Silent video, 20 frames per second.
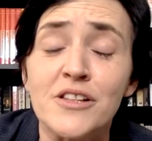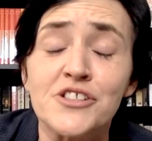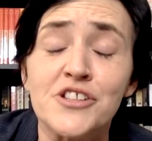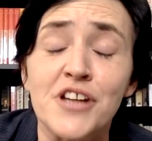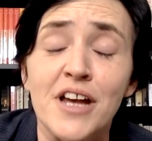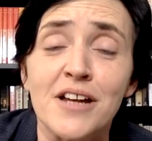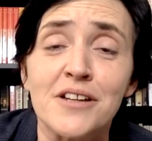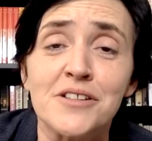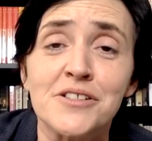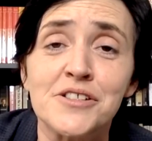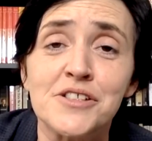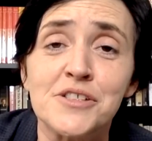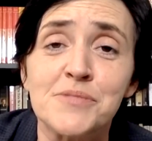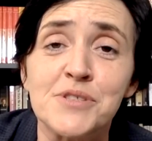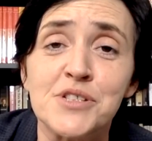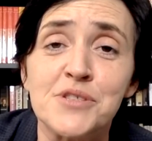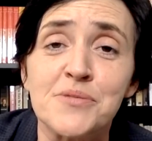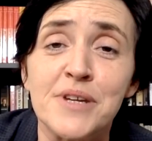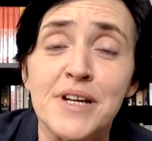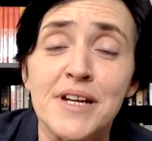the challenges
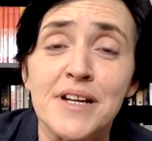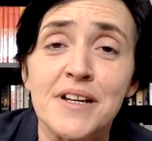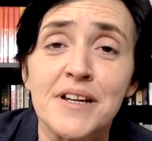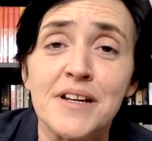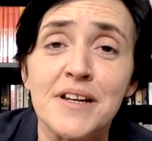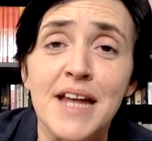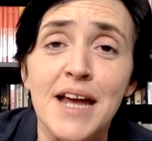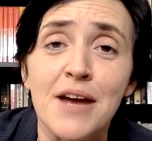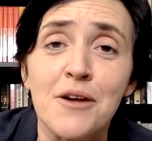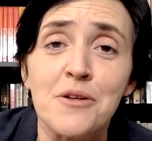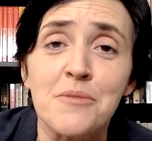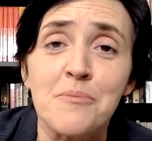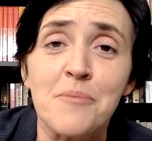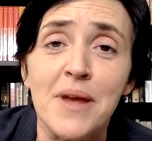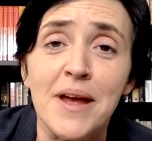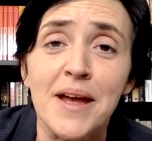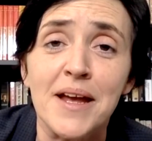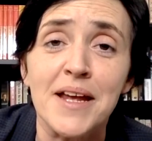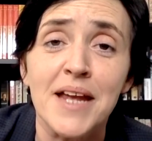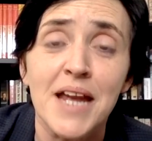between now and
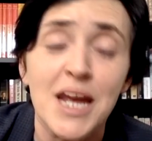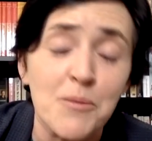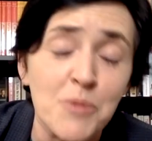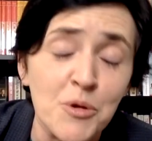May.